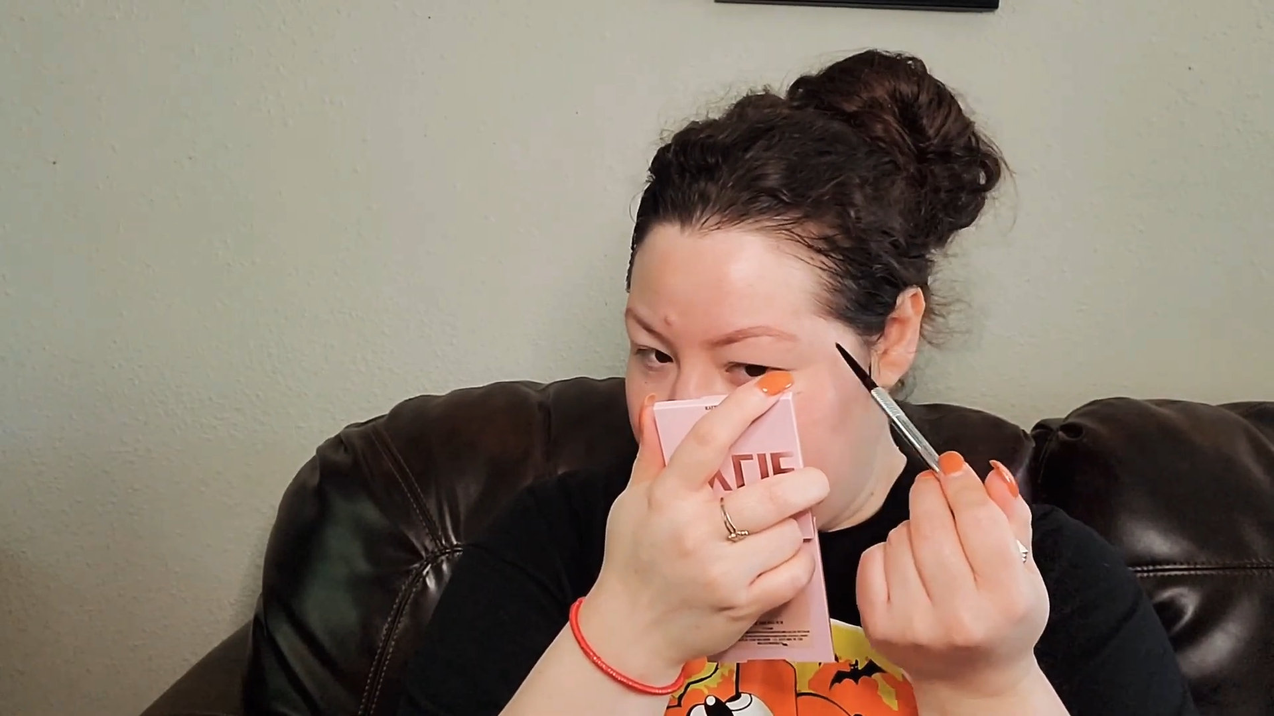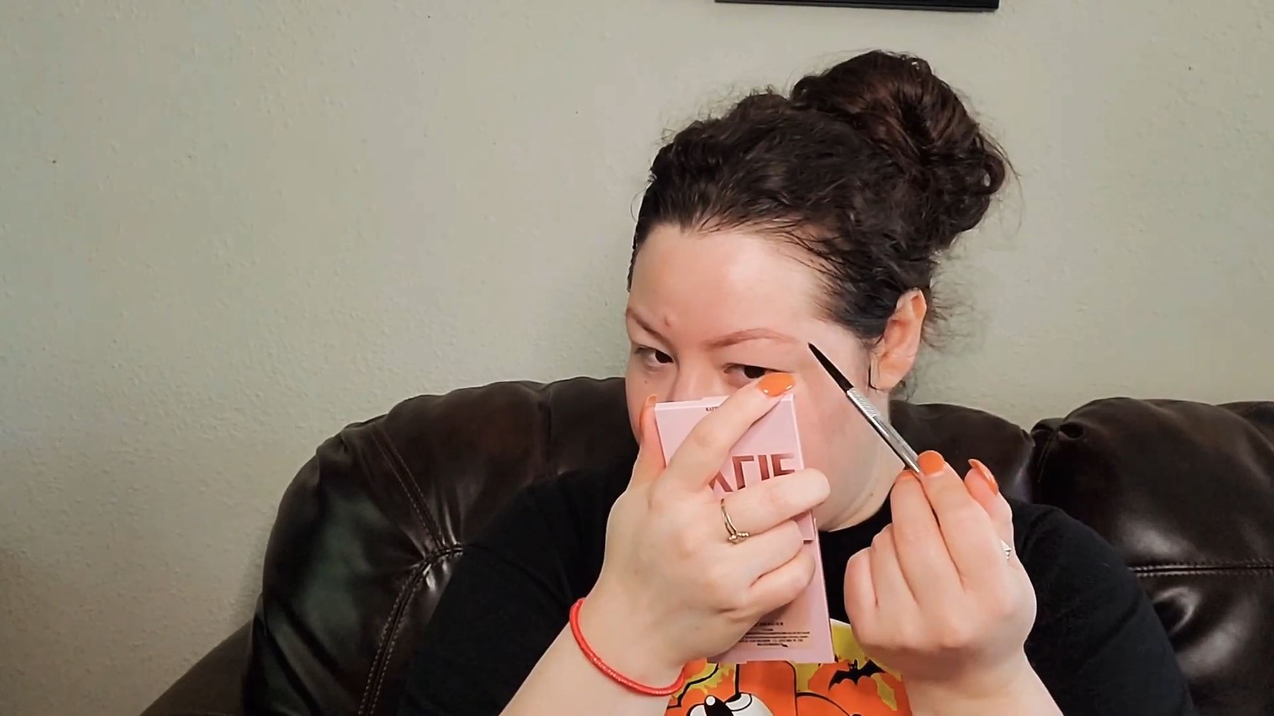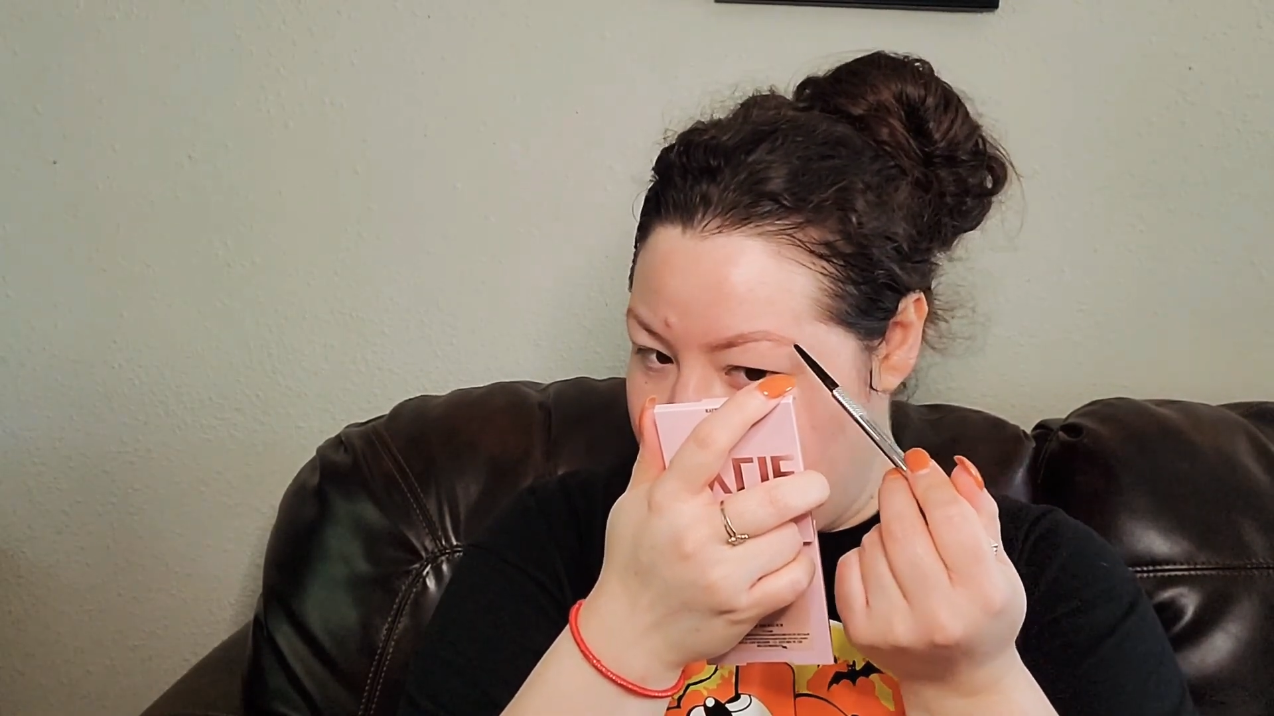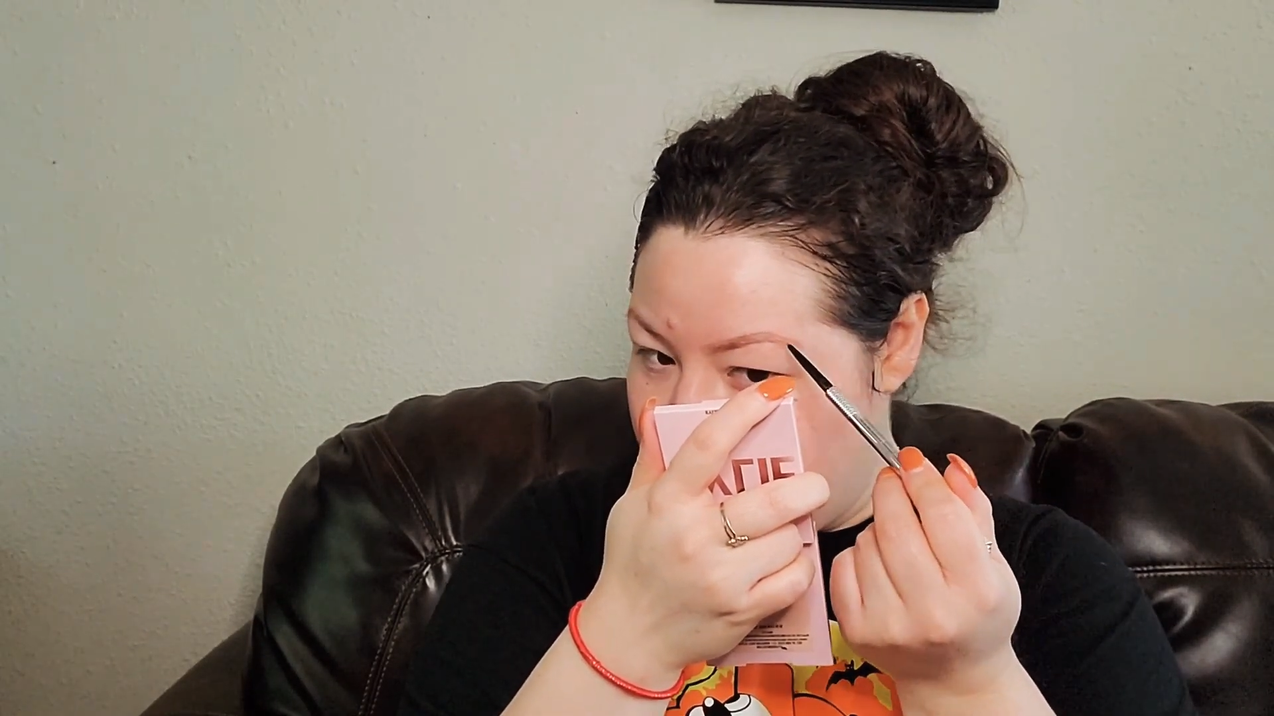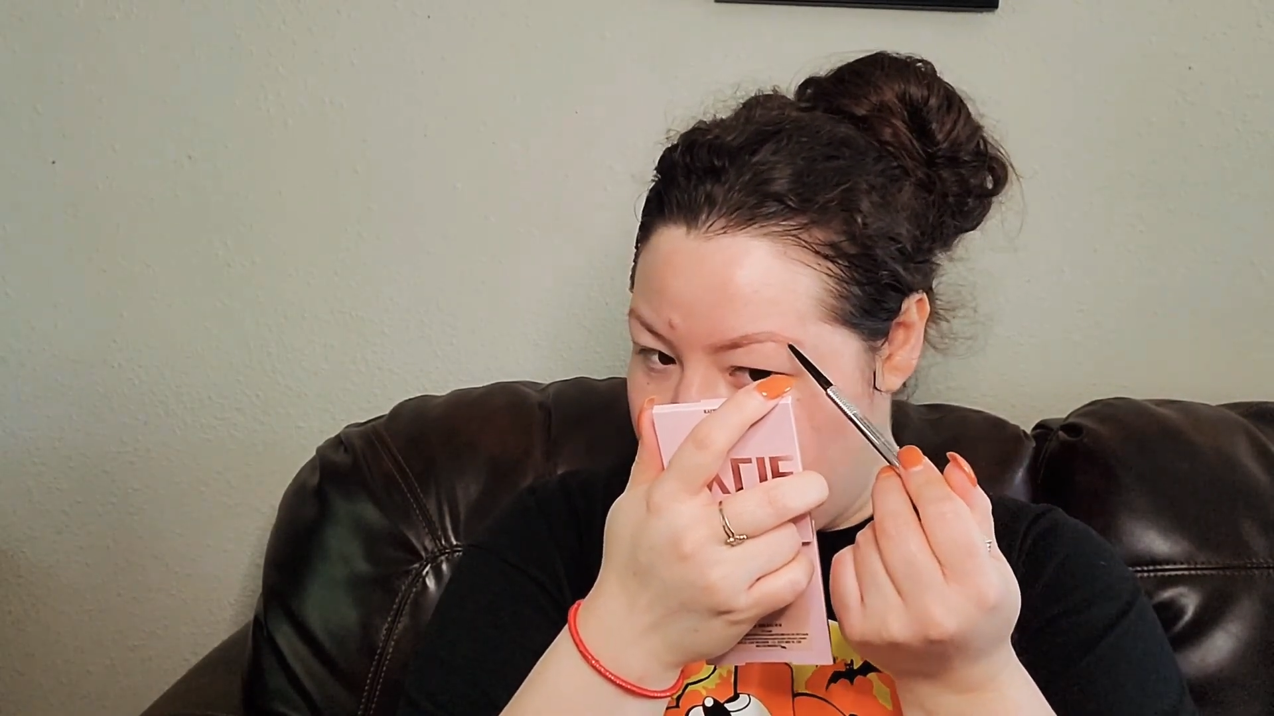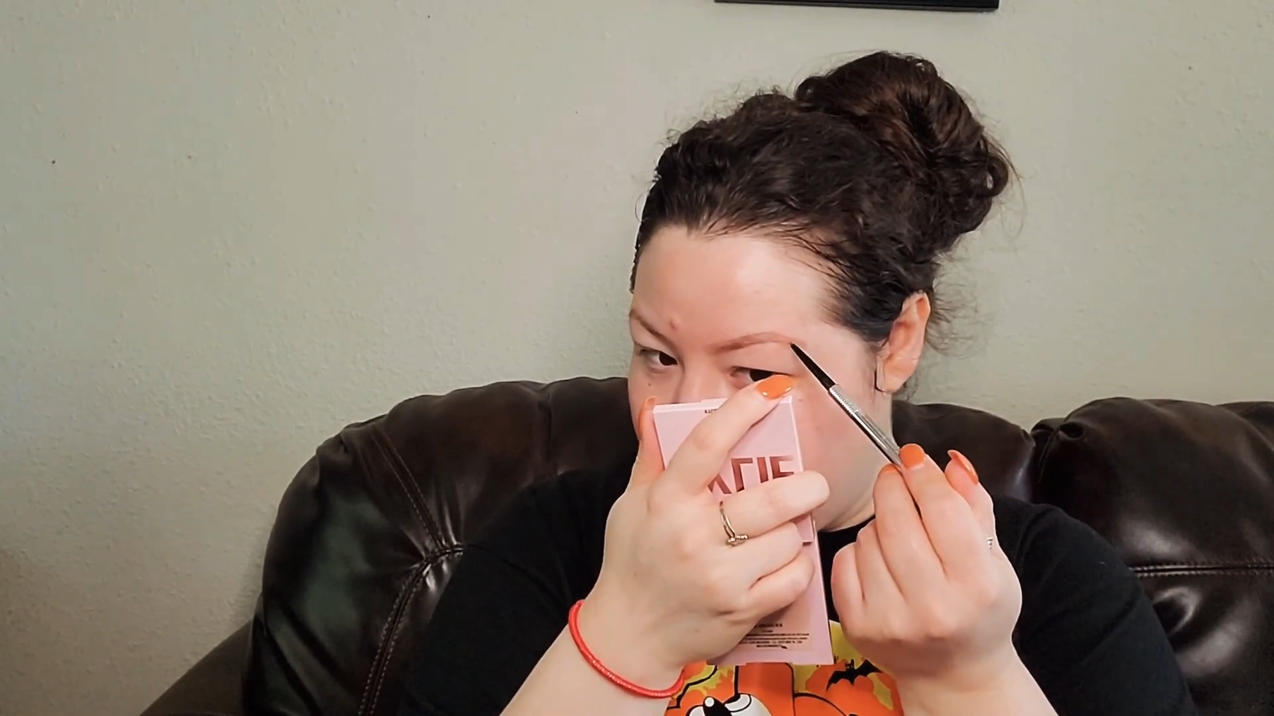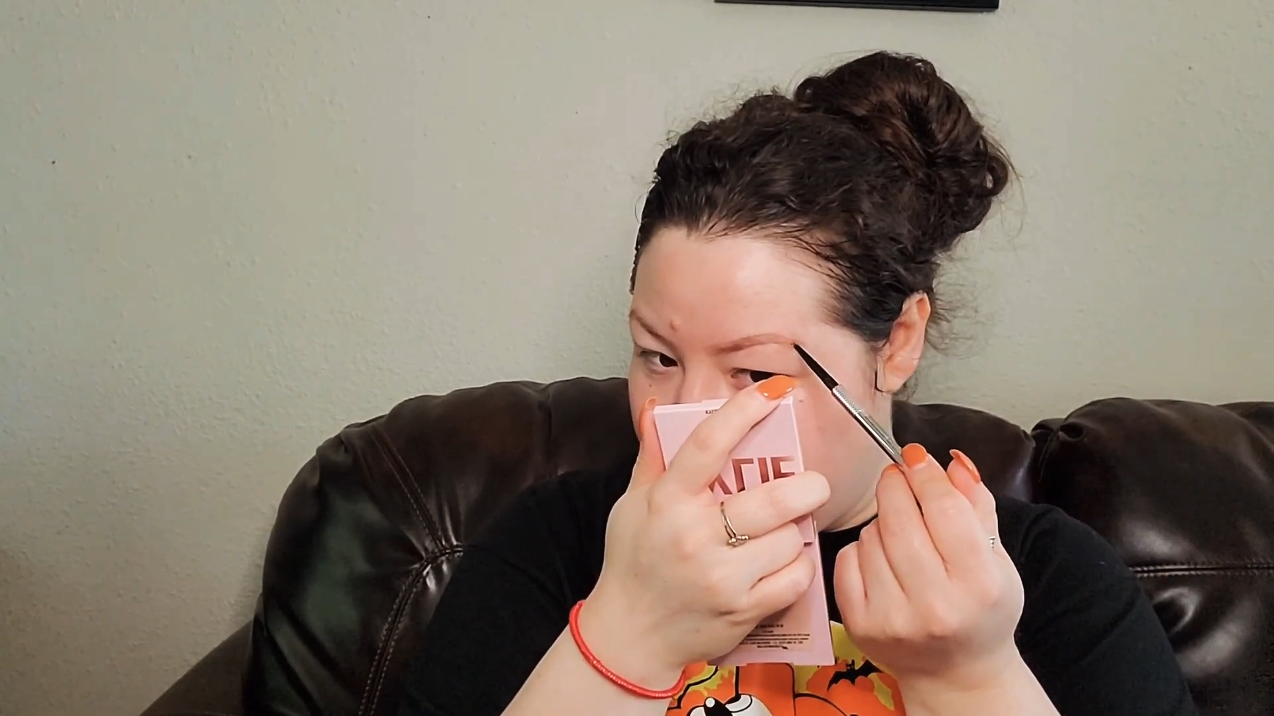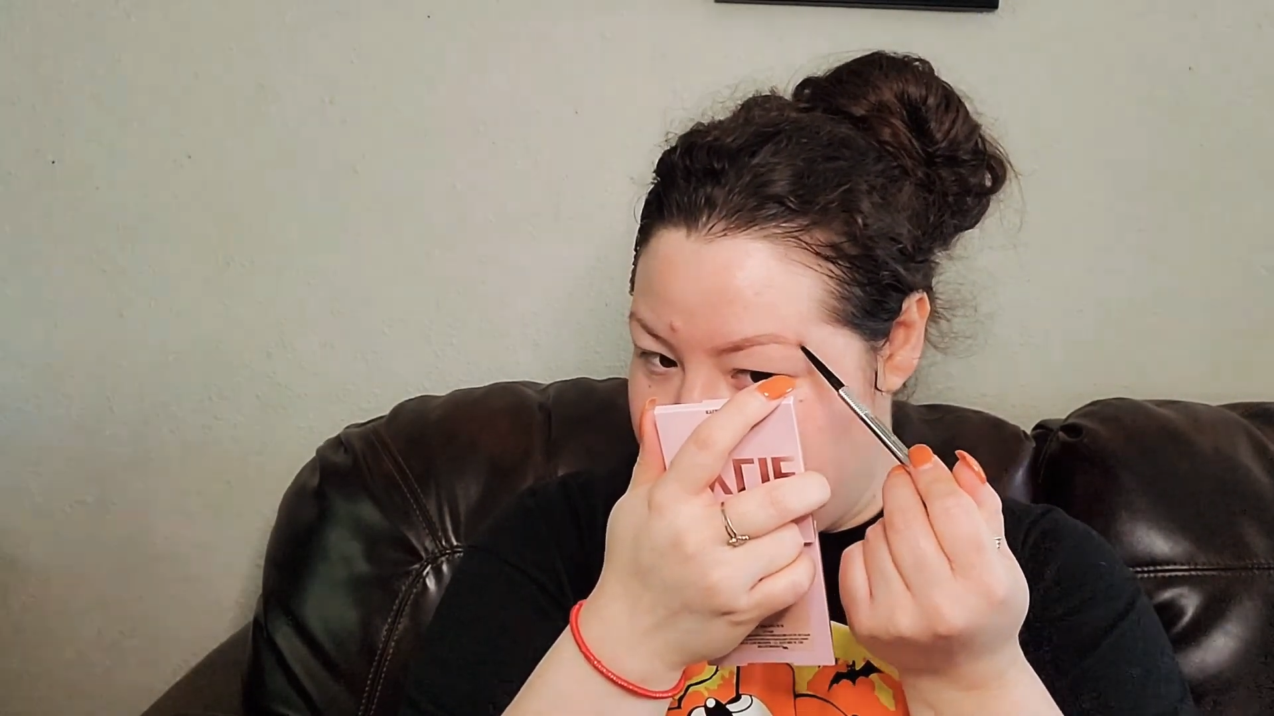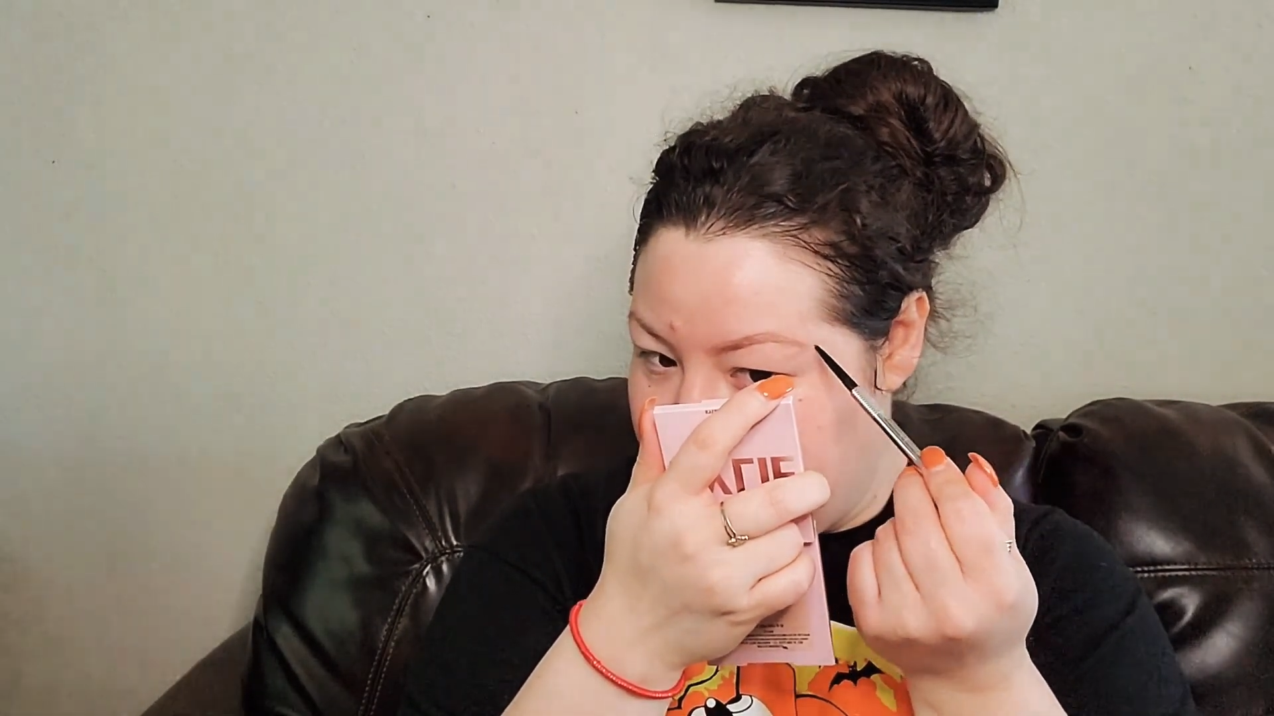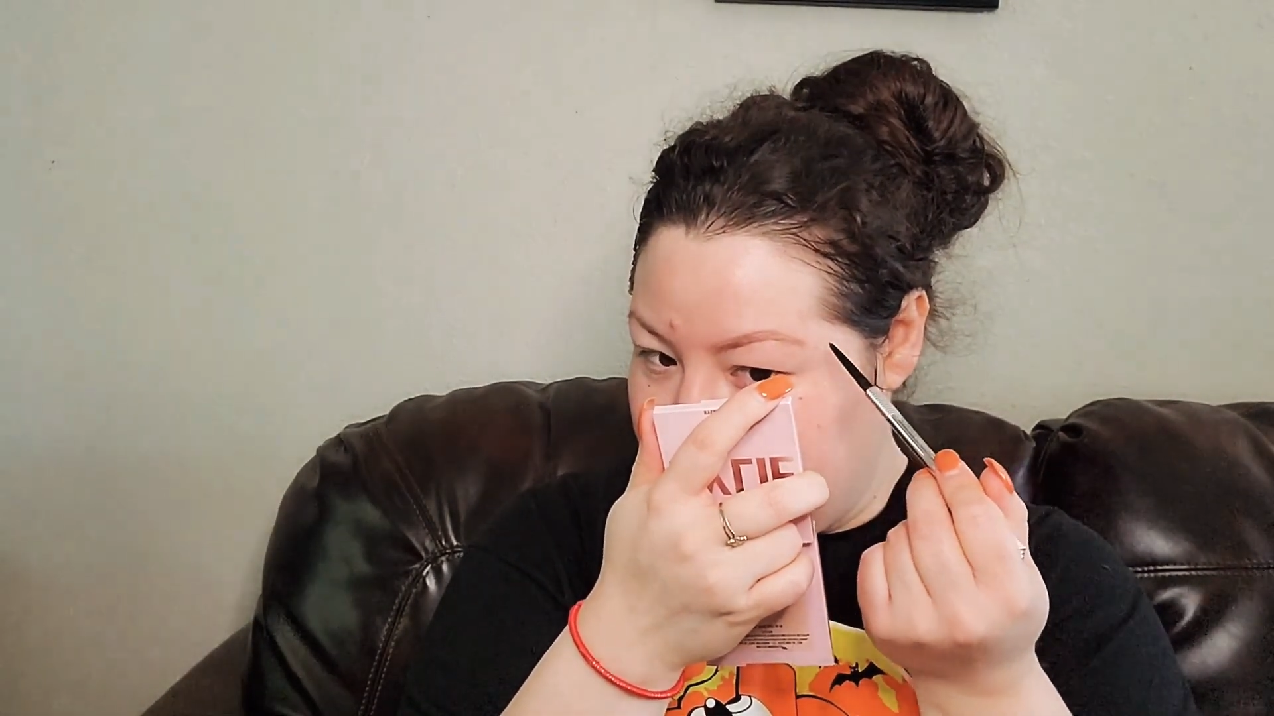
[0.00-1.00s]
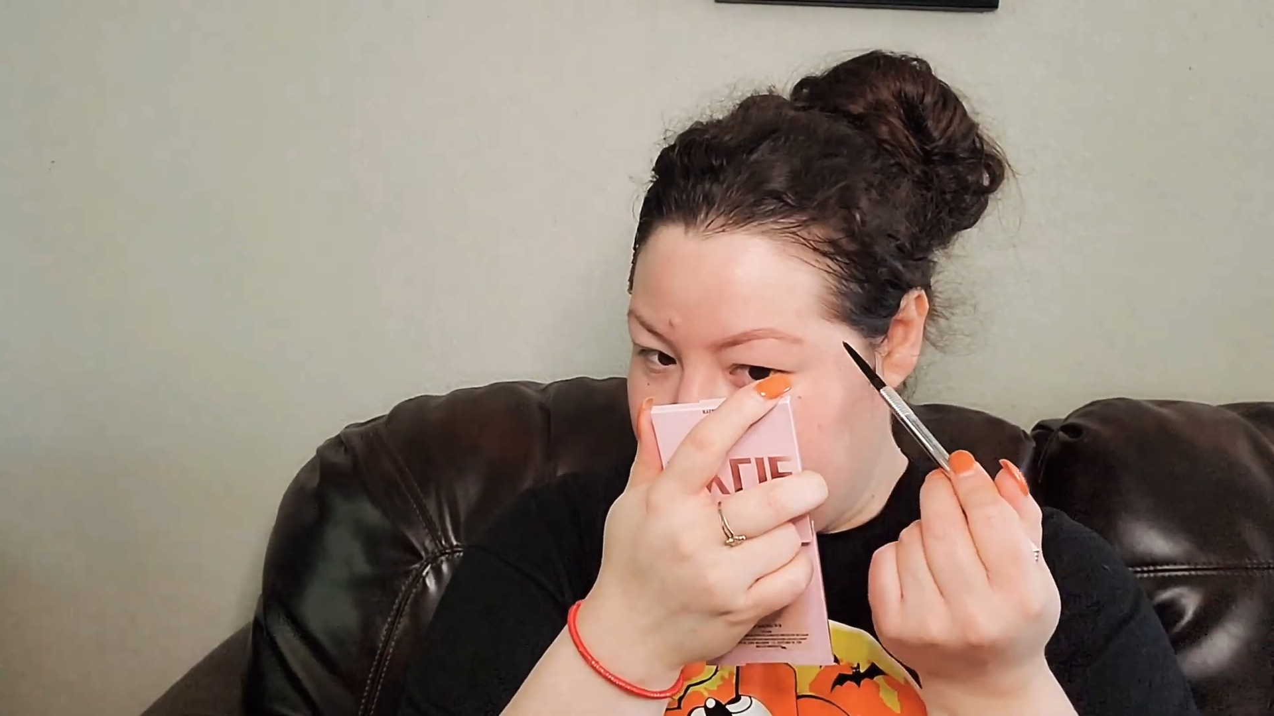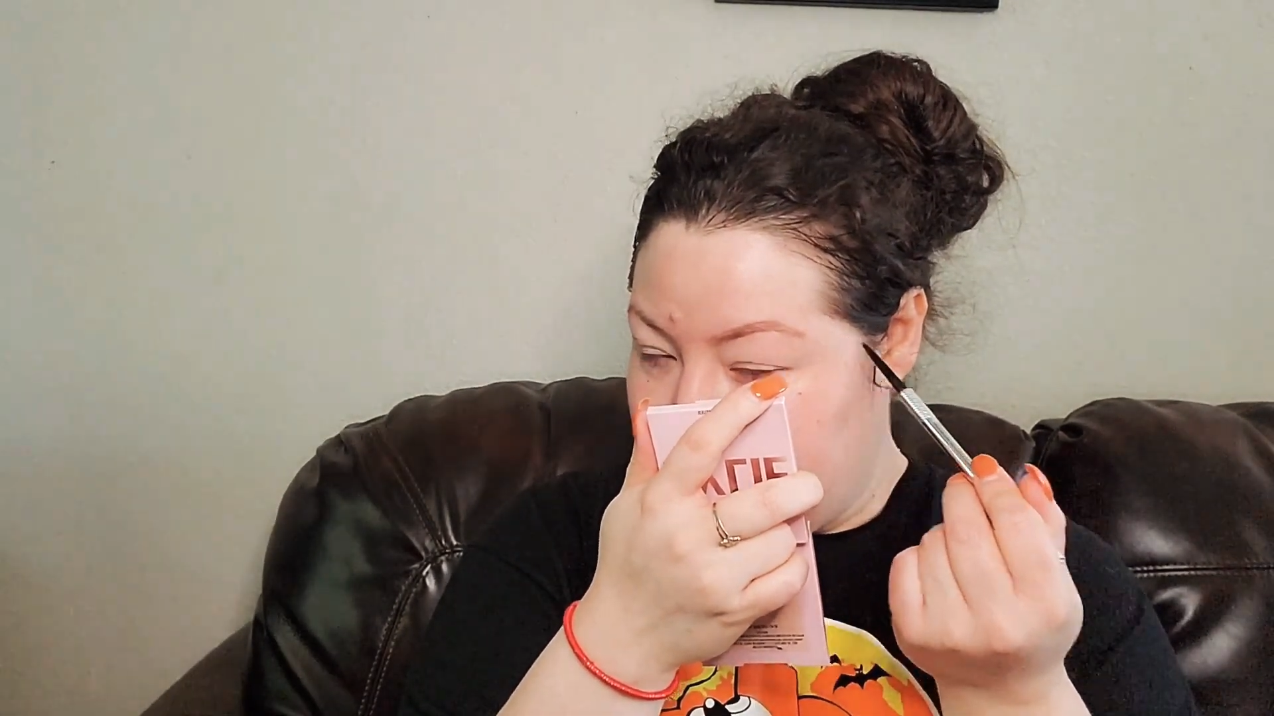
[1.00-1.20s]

to not take their